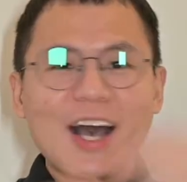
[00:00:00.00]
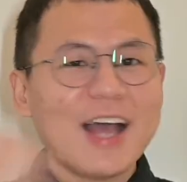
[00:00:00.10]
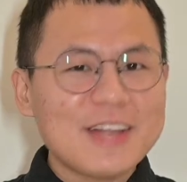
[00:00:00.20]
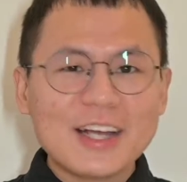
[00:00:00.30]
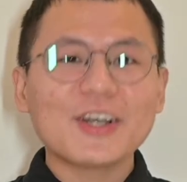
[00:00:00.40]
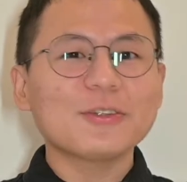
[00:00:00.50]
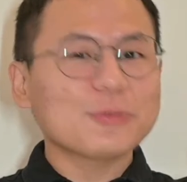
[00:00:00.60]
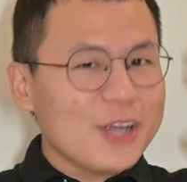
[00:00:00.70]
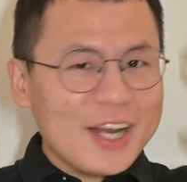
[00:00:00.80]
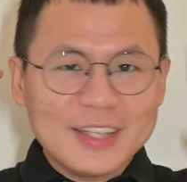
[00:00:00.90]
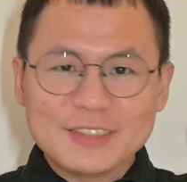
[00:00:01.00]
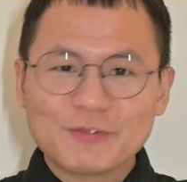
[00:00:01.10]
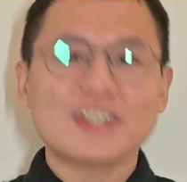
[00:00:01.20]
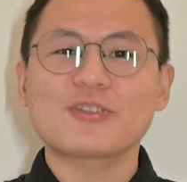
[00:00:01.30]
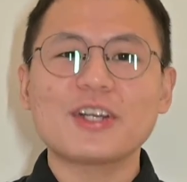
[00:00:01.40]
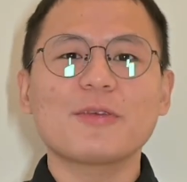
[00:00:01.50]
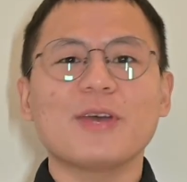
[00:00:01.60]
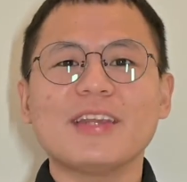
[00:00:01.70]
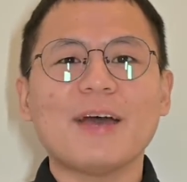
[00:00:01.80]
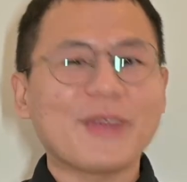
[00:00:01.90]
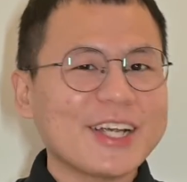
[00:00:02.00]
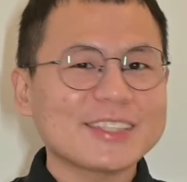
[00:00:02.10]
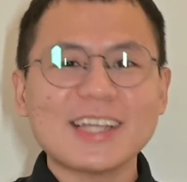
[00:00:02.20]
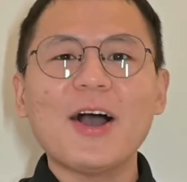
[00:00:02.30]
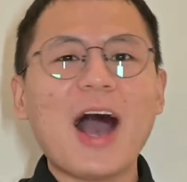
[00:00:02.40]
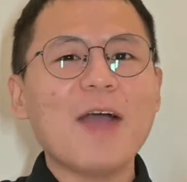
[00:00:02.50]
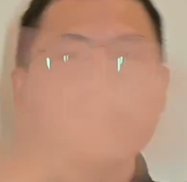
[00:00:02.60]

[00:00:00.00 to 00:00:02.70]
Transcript: And I got really frustrated with that because I